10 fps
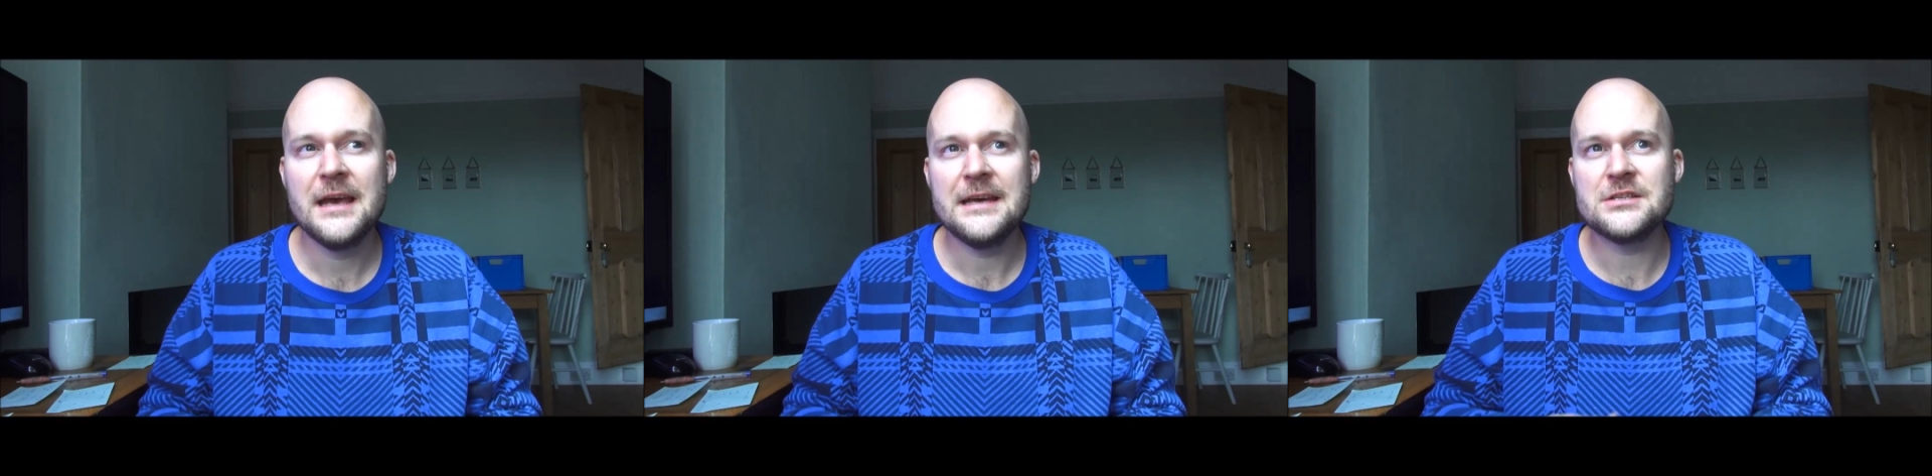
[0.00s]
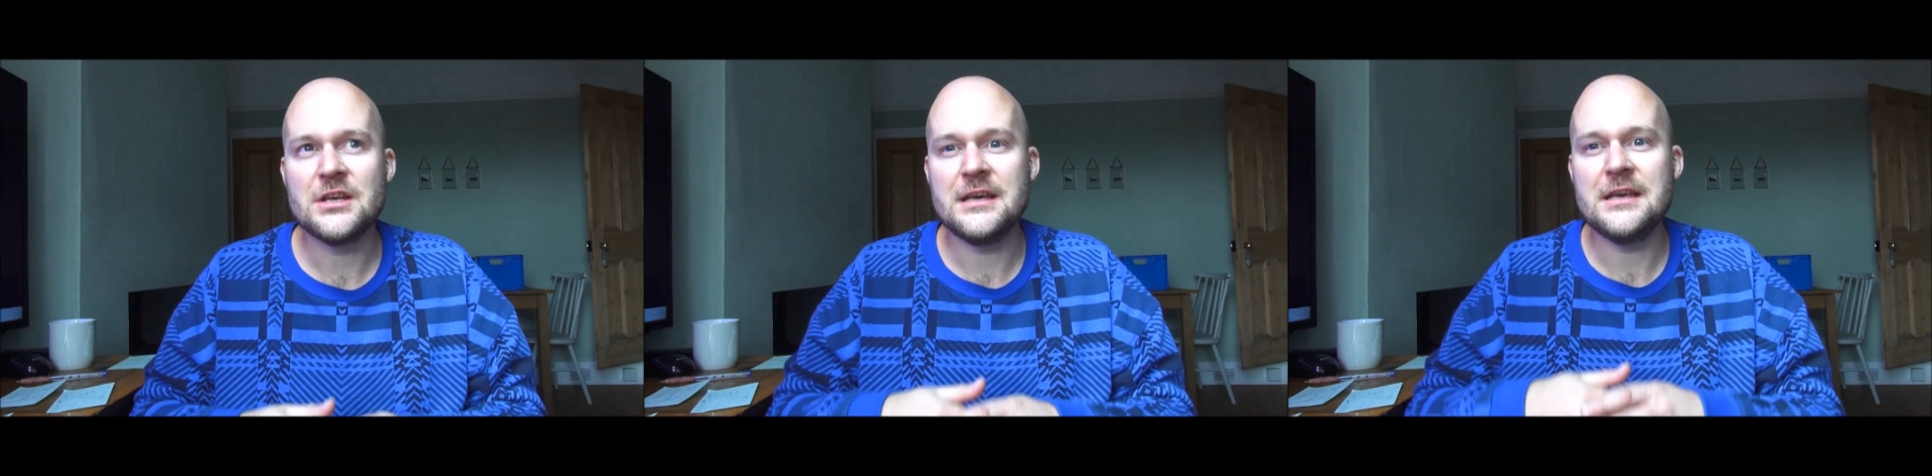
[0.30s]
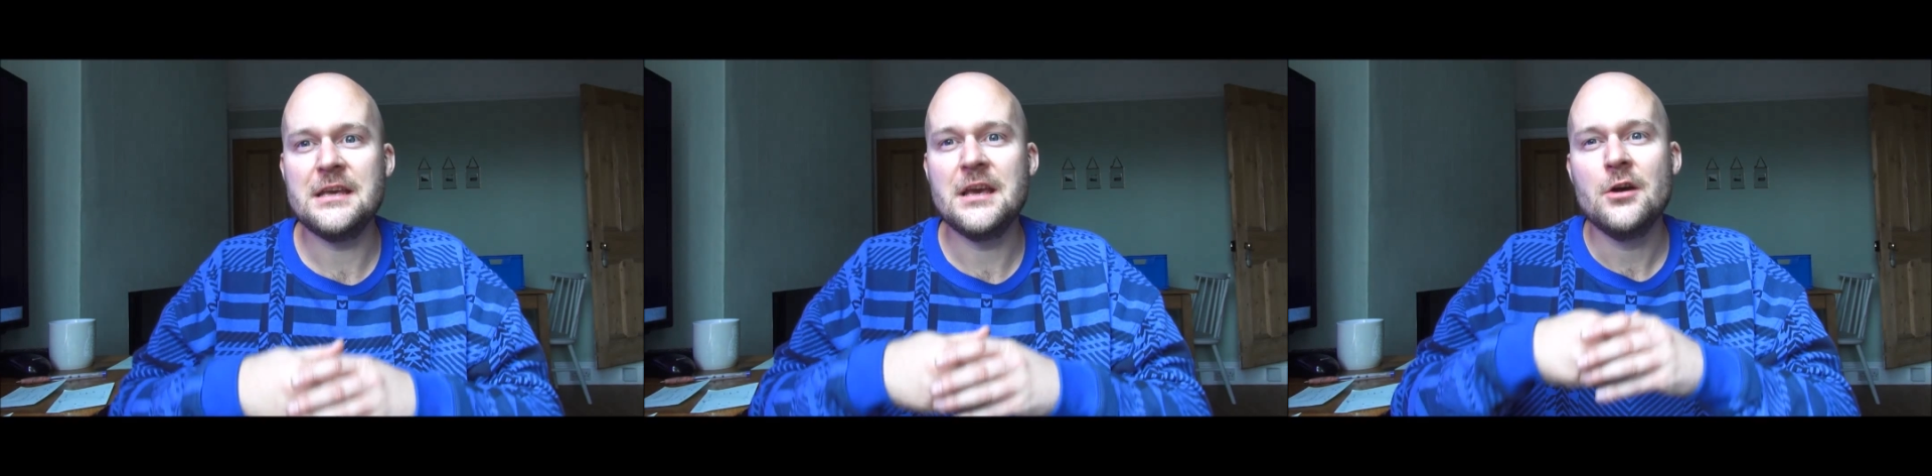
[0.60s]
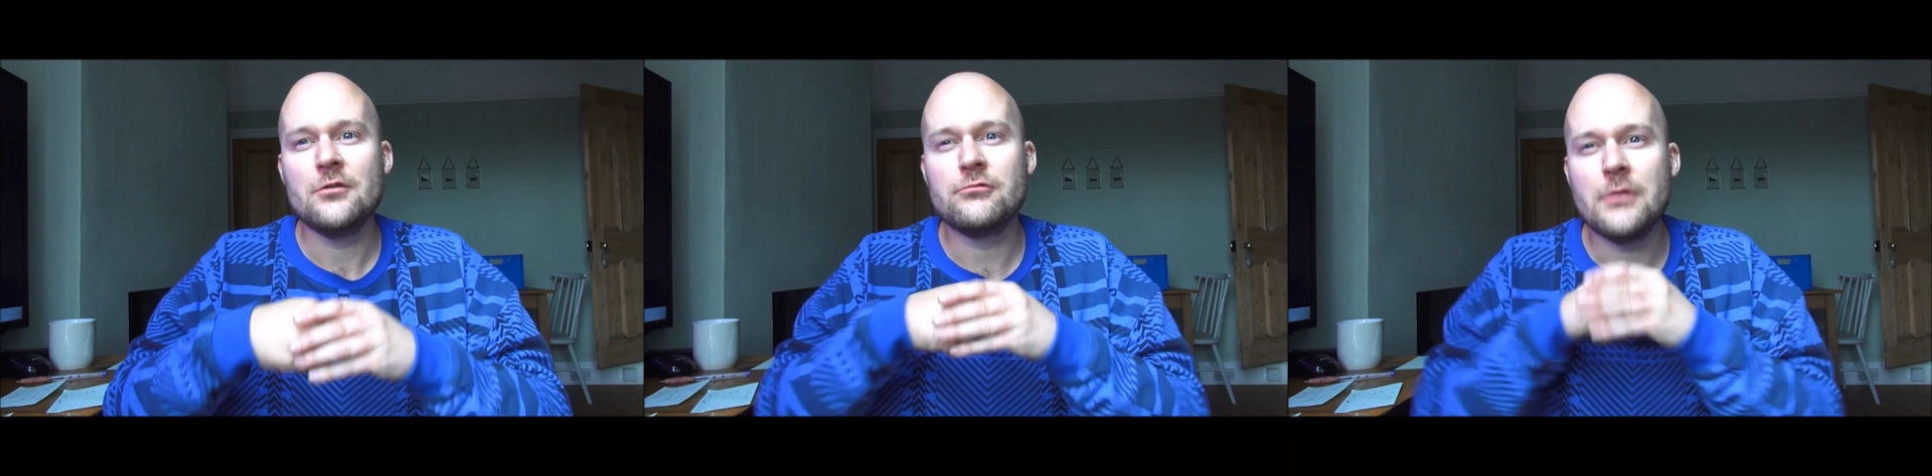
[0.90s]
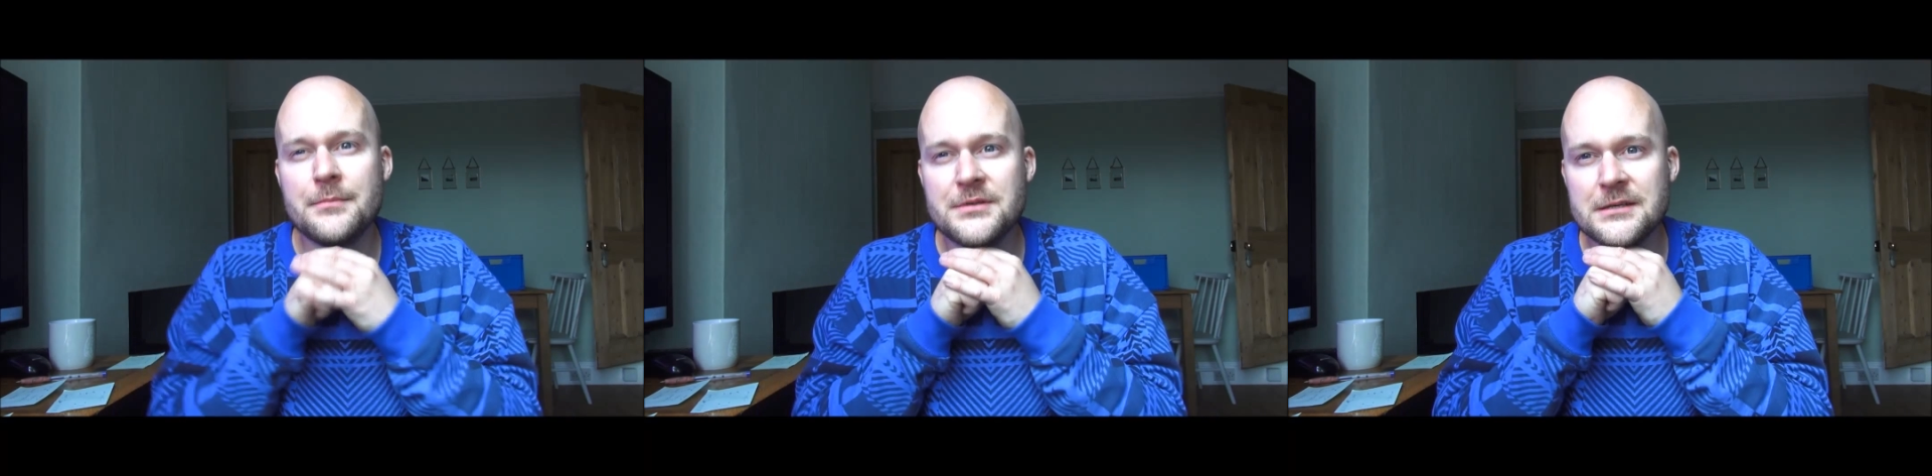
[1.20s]
is that he
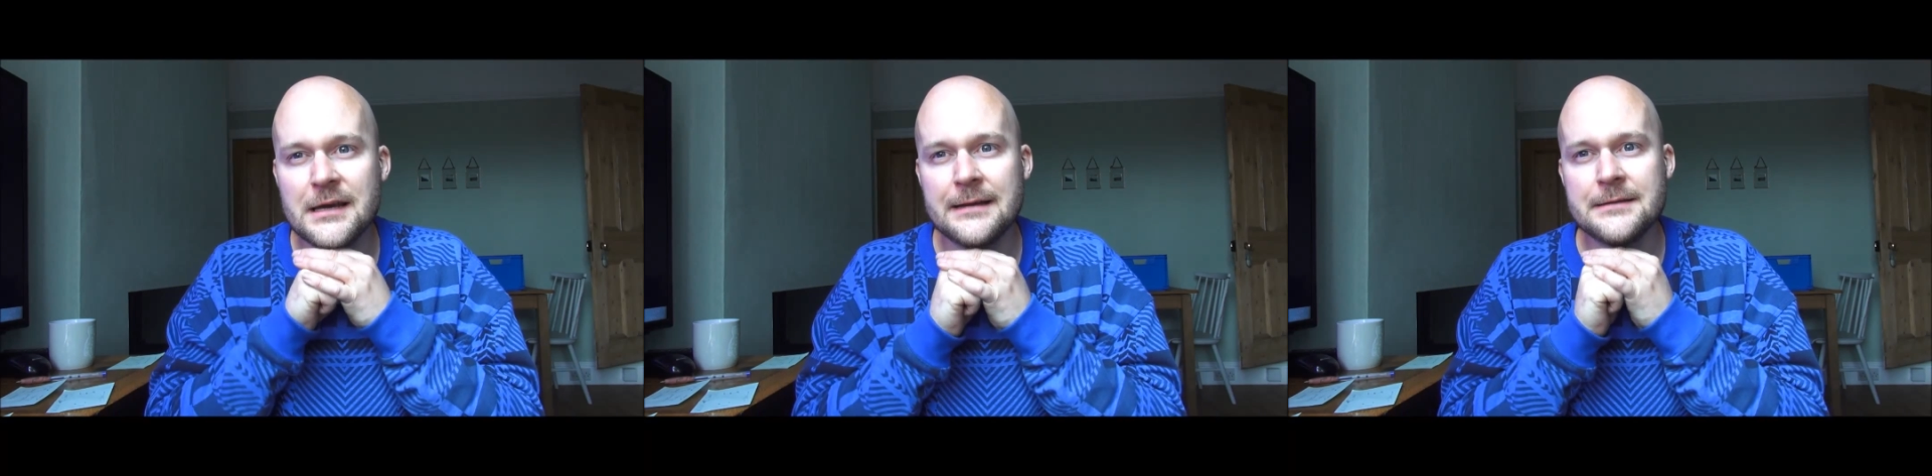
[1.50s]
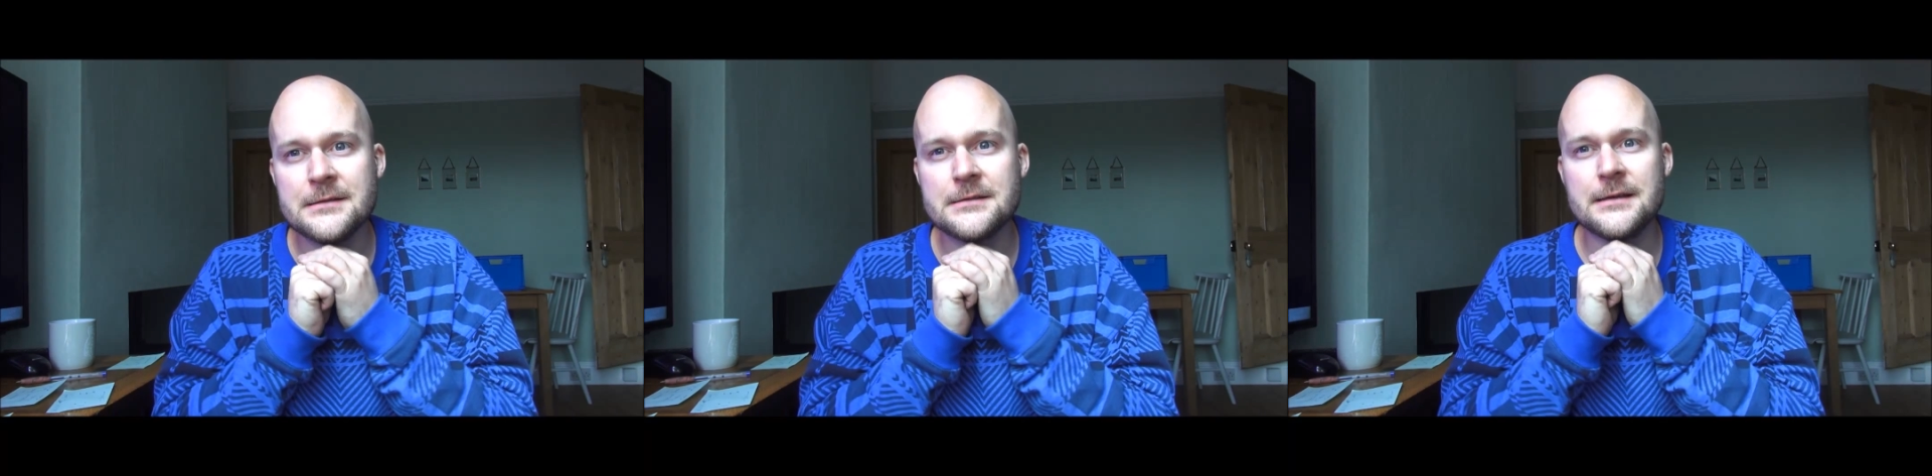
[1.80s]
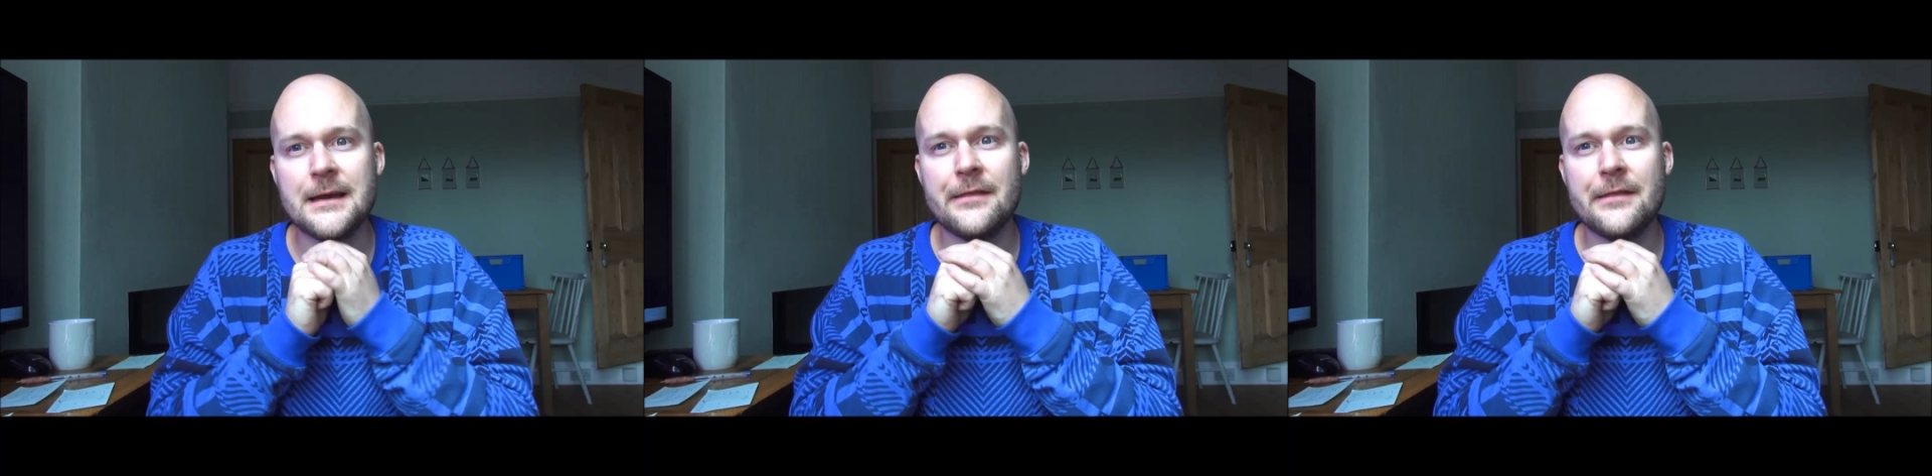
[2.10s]
rubs his hands together